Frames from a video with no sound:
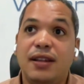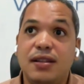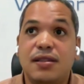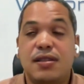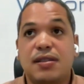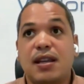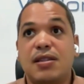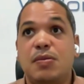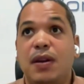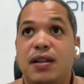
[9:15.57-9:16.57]

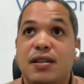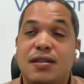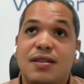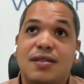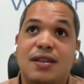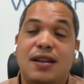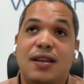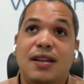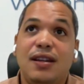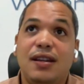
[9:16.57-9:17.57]
This is
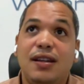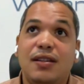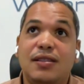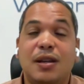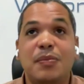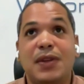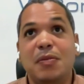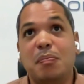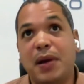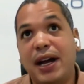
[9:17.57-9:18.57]

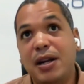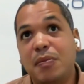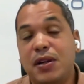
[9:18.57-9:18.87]
something bad,